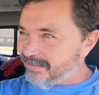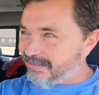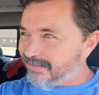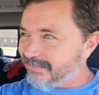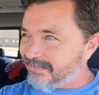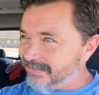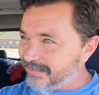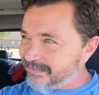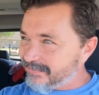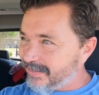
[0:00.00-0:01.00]
And
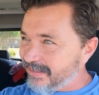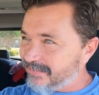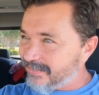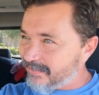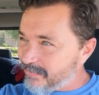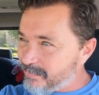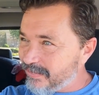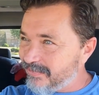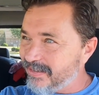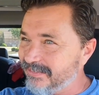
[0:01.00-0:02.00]
uh, I thought it would
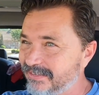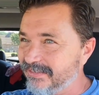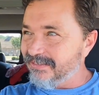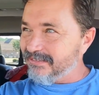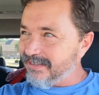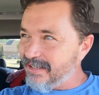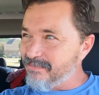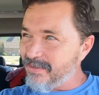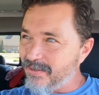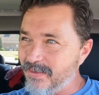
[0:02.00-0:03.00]
be great to let
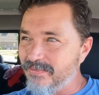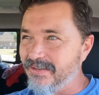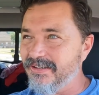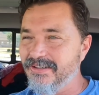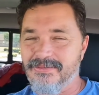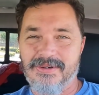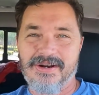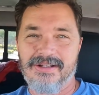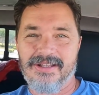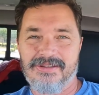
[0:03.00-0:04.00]
him go over here
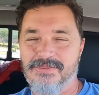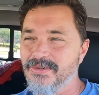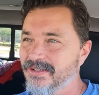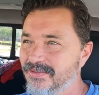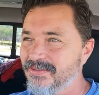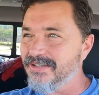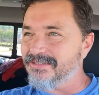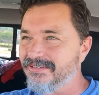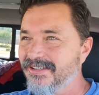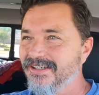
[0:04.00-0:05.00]
where I let the one go
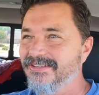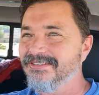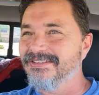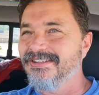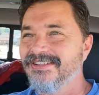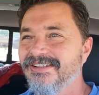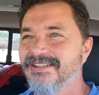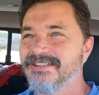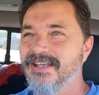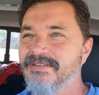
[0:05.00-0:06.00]
yesterday
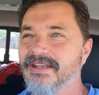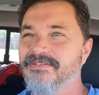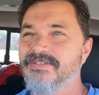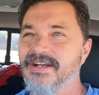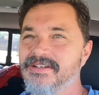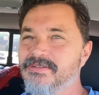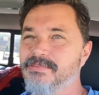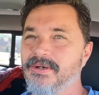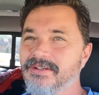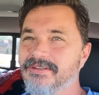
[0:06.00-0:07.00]
and see if he can find his
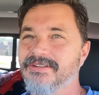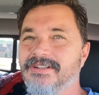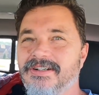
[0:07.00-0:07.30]
brother.